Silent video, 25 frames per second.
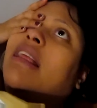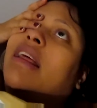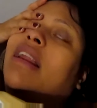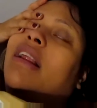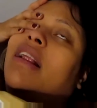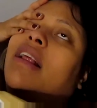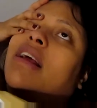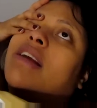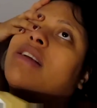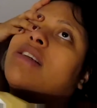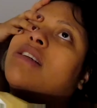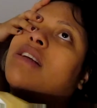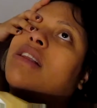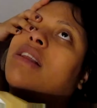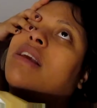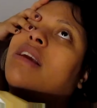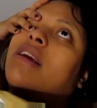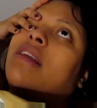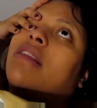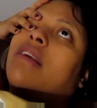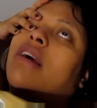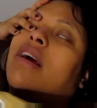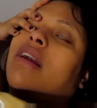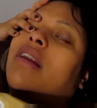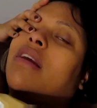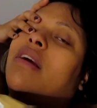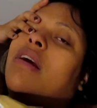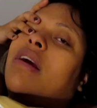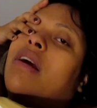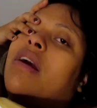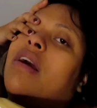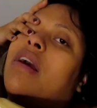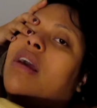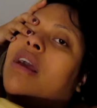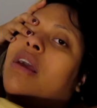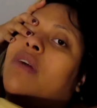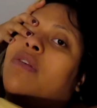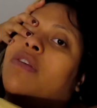allegedly that
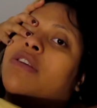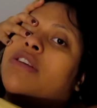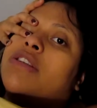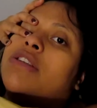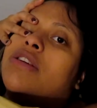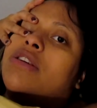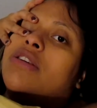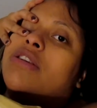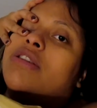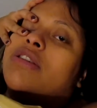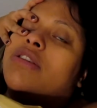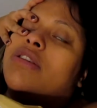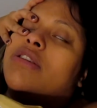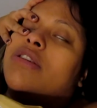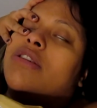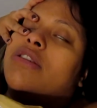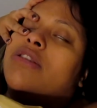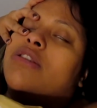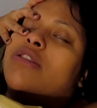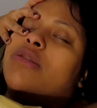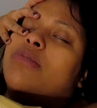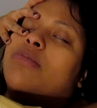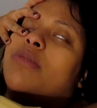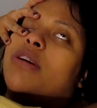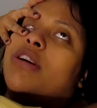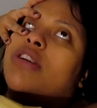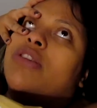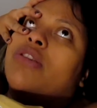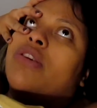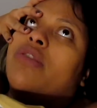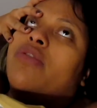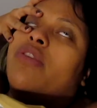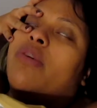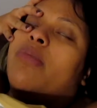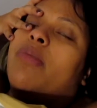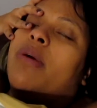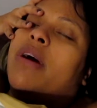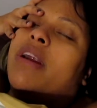if it starts to hurt too much, or if
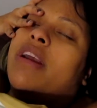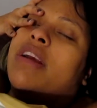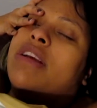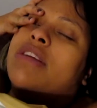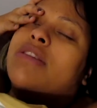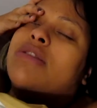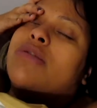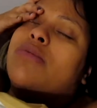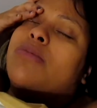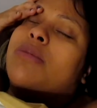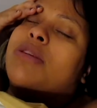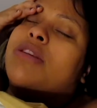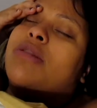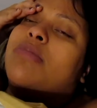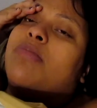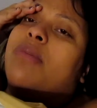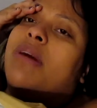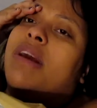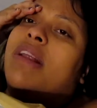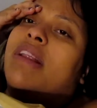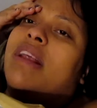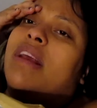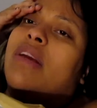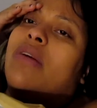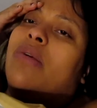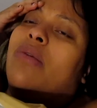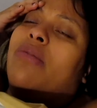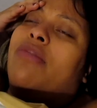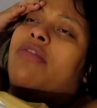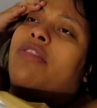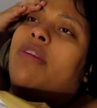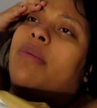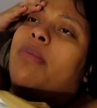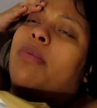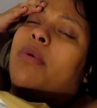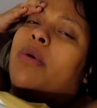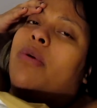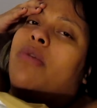your body's too much in pain, that you'll
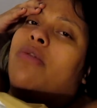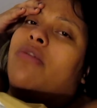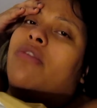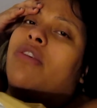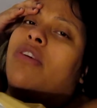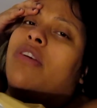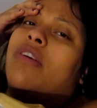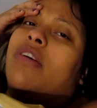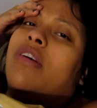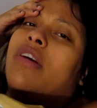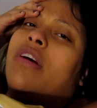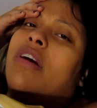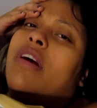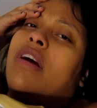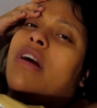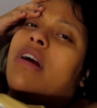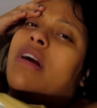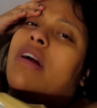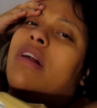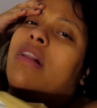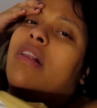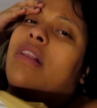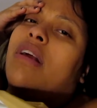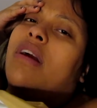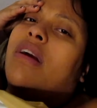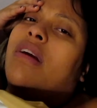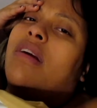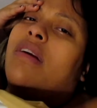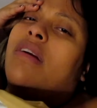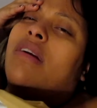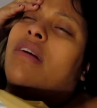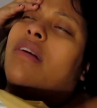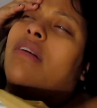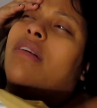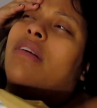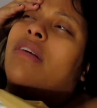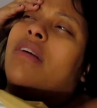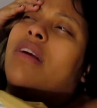flip over like
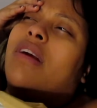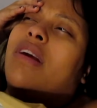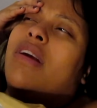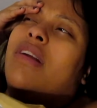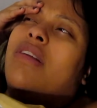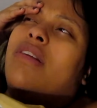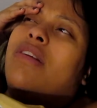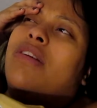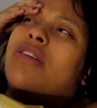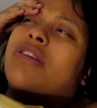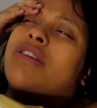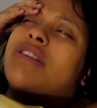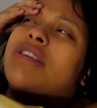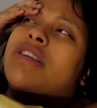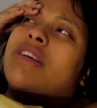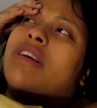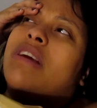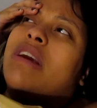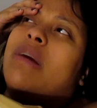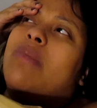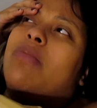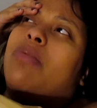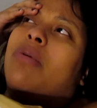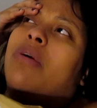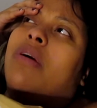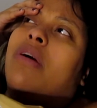in your sleep.